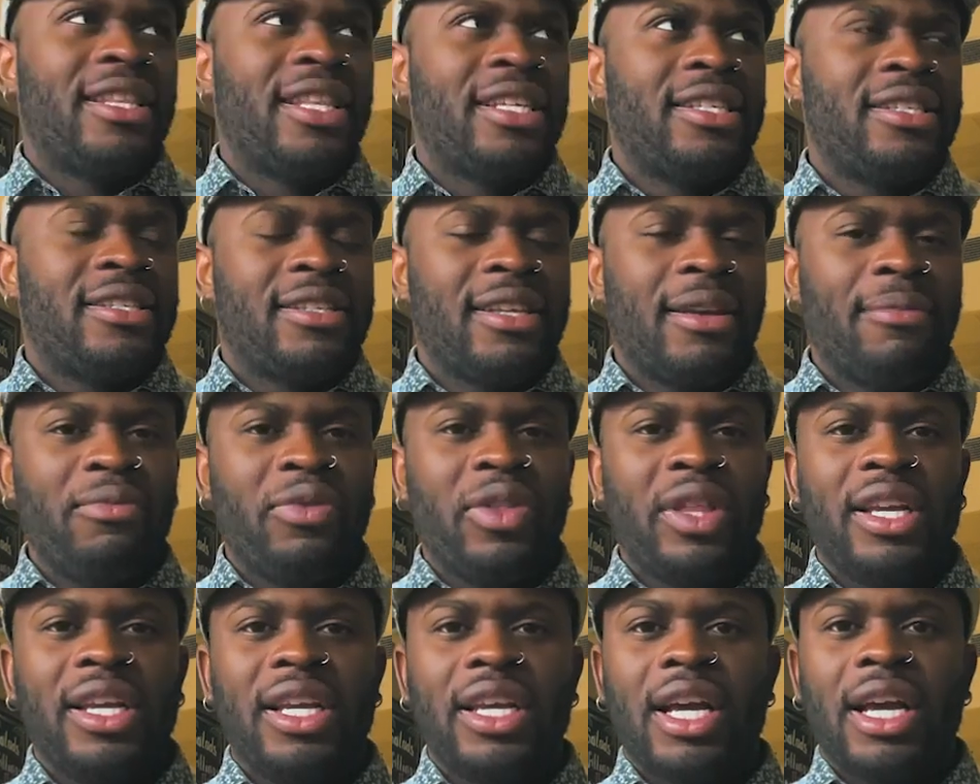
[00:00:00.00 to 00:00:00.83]
There's
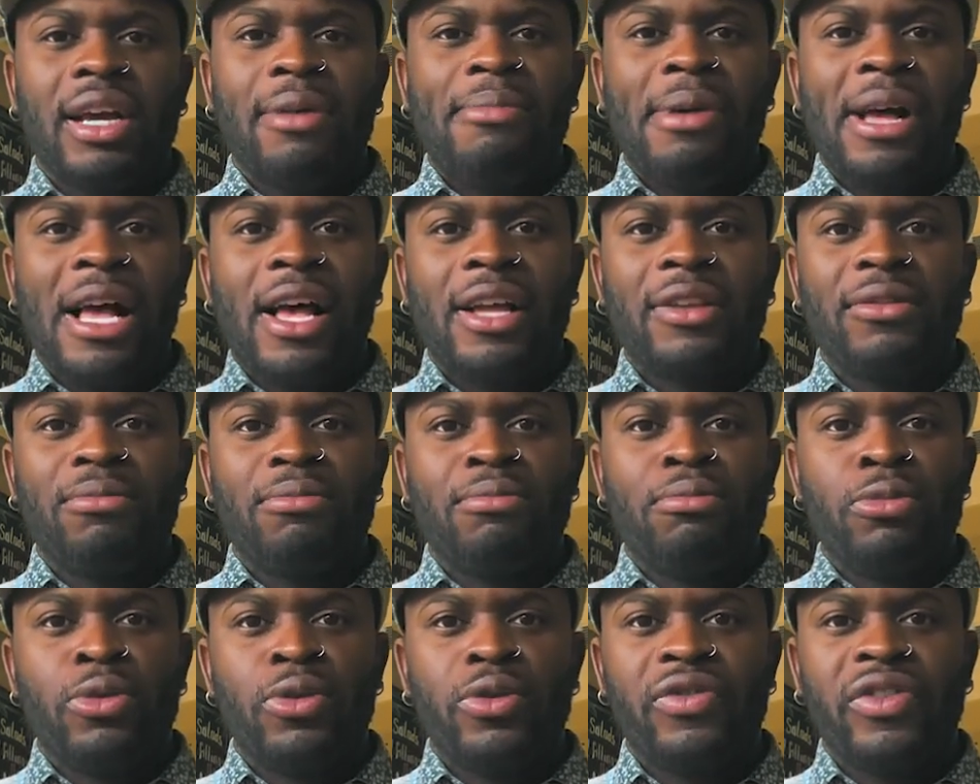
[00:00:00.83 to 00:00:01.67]
something about
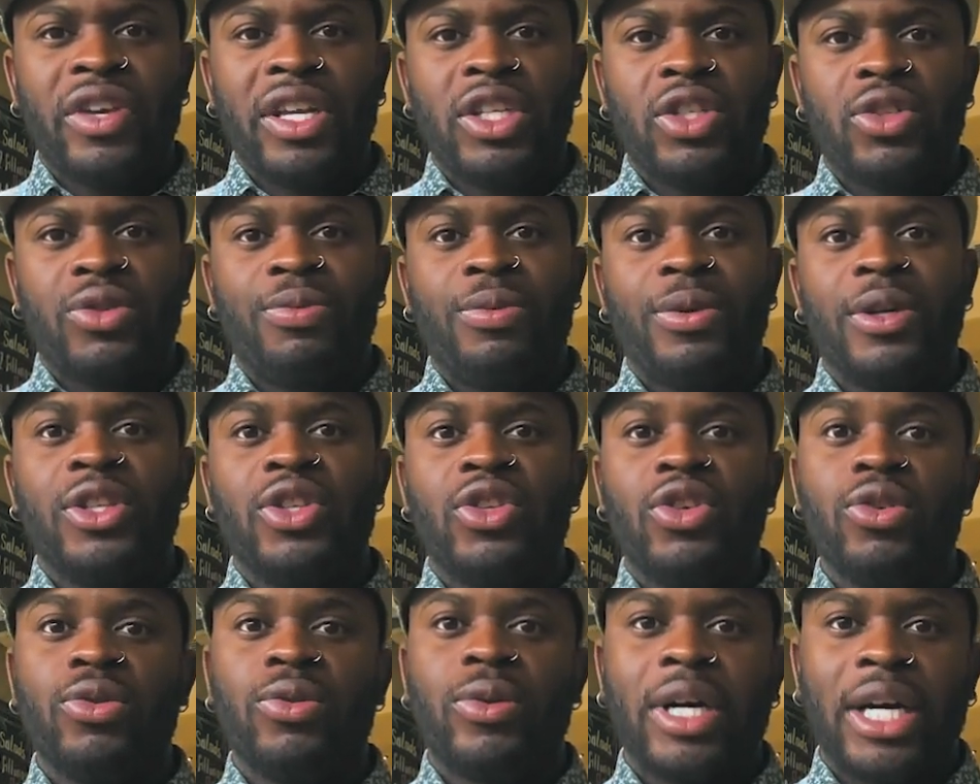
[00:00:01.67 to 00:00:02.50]
moving to a
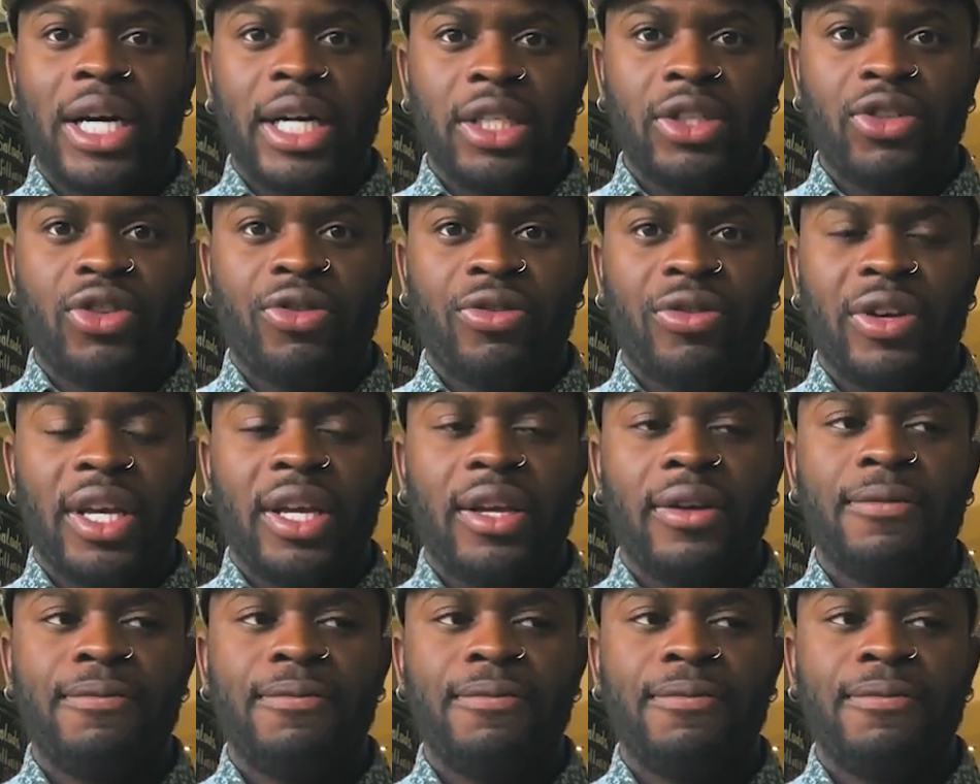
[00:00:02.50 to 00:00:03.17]
new country.